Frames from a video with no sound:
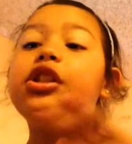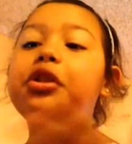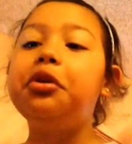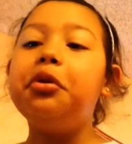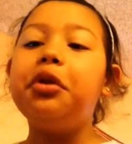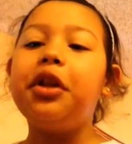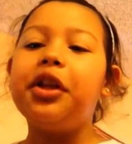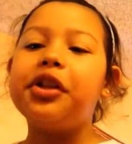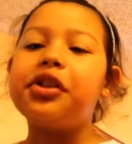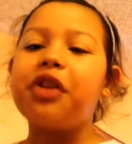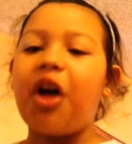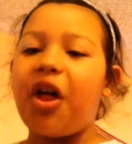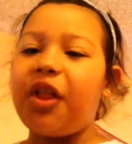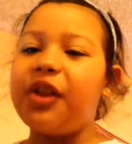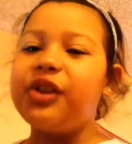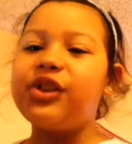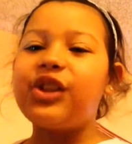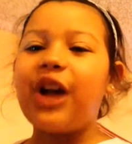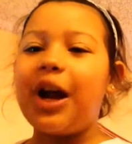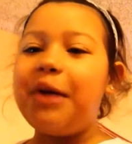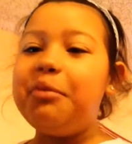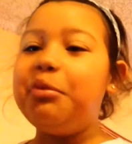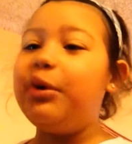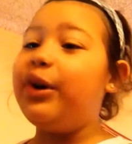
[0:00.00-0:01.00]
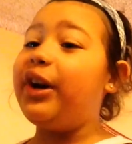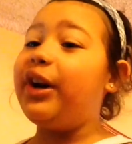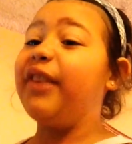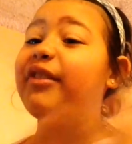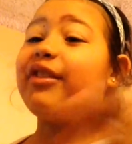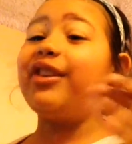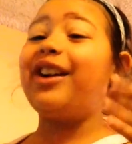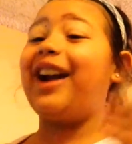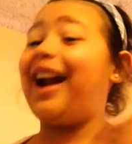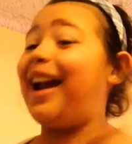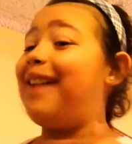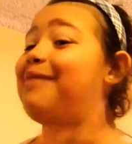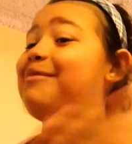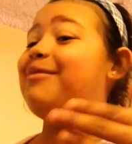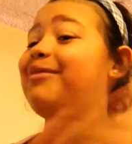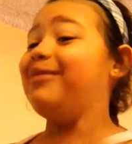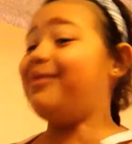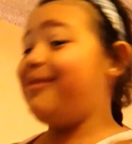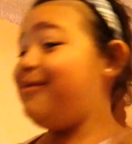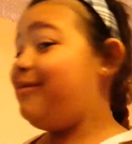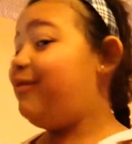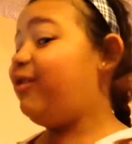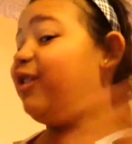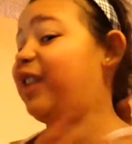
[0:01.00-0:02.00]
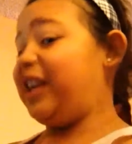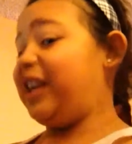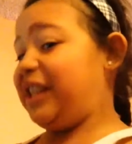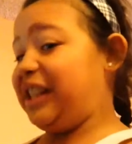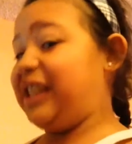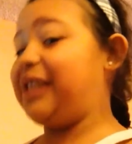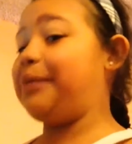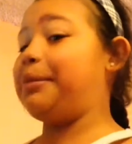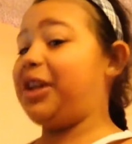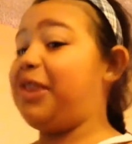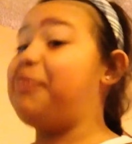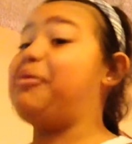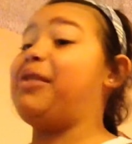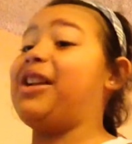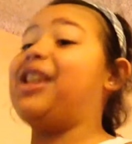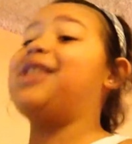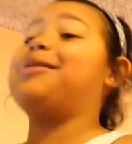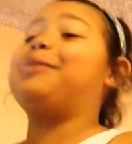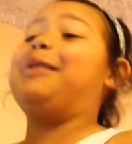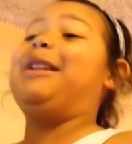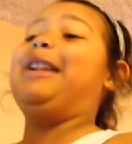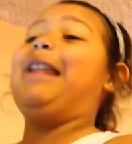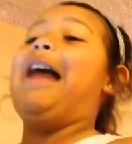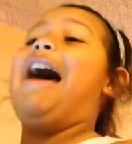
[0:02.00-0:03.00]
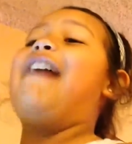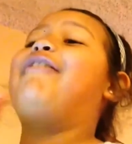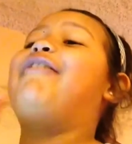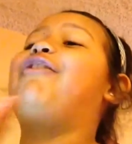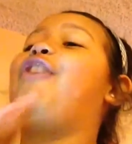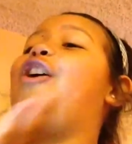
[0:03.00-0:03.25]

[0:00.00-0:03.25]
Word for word: do this all the time whenever I'm when somebody makes me laugh